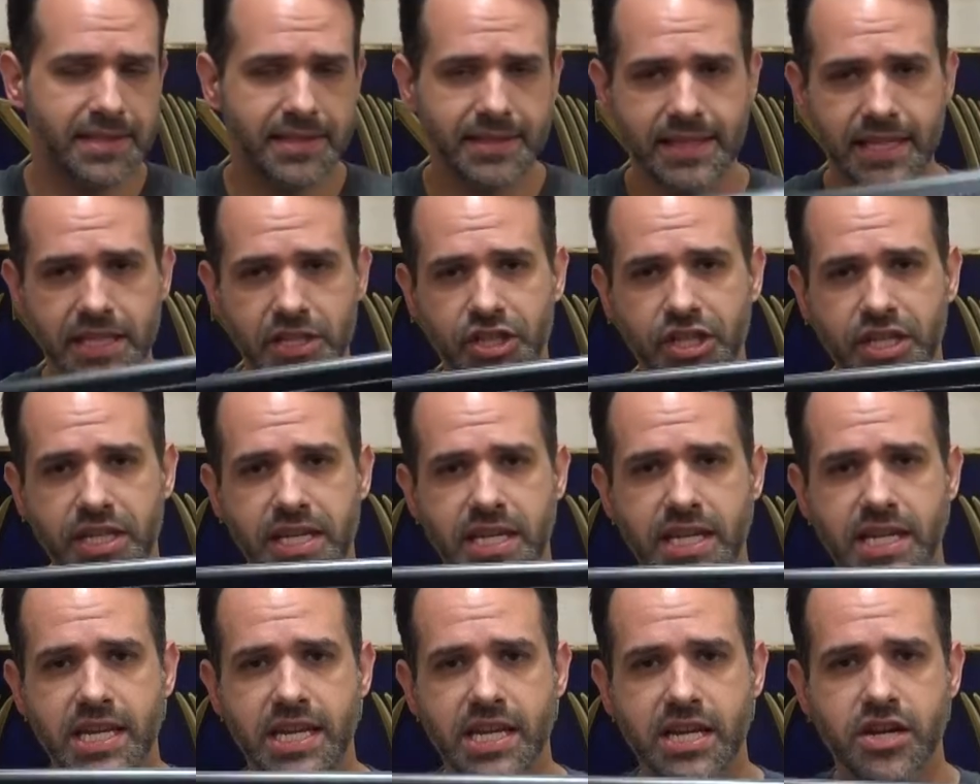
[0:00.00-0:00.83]
stitching
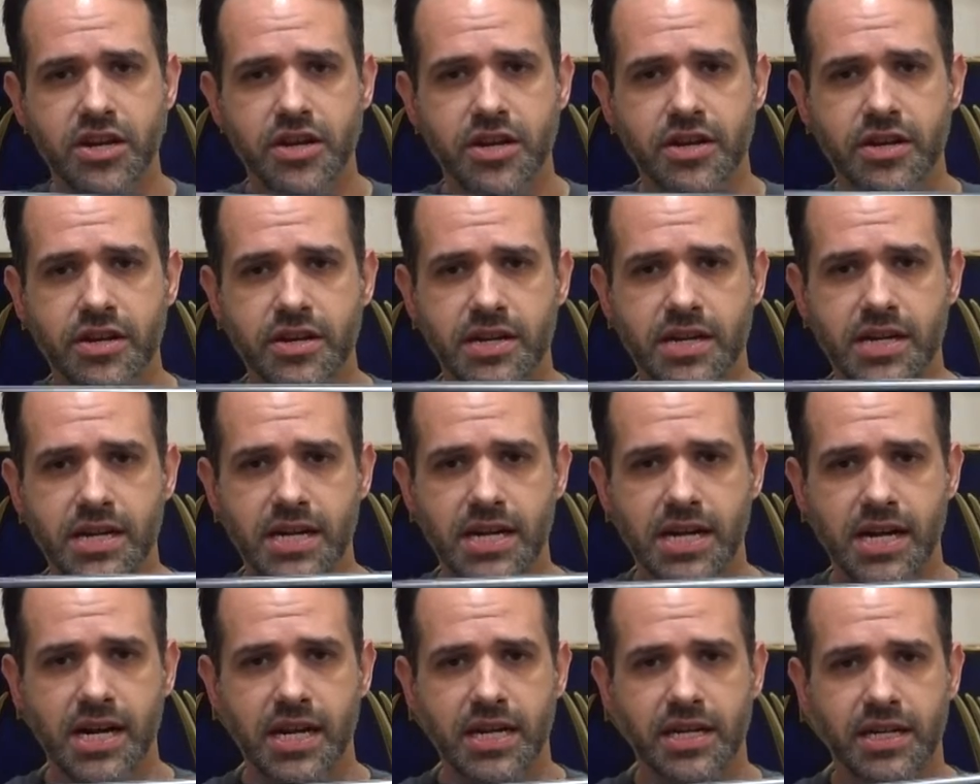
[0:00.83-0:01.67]
here
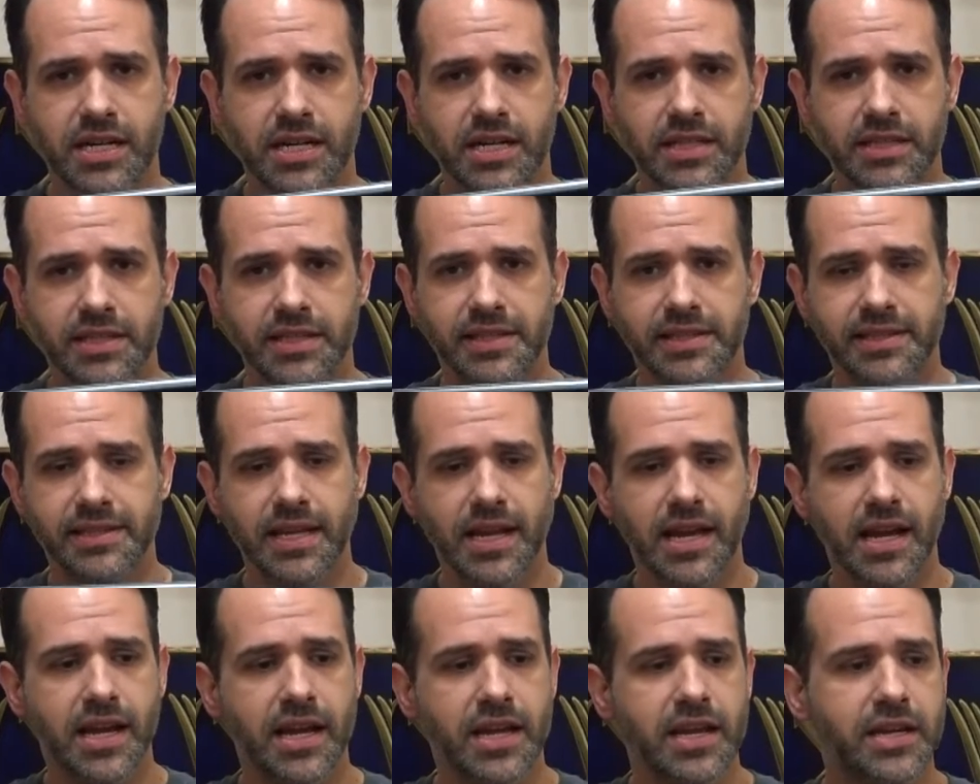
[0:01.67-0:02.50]
on the
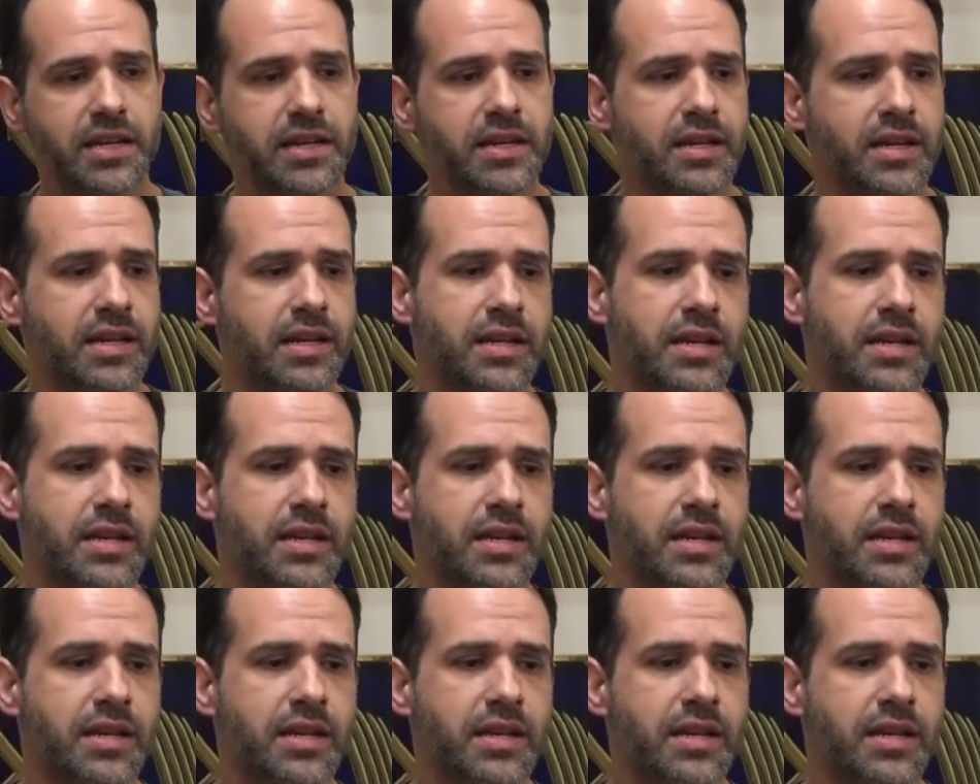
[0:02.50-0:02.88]
side,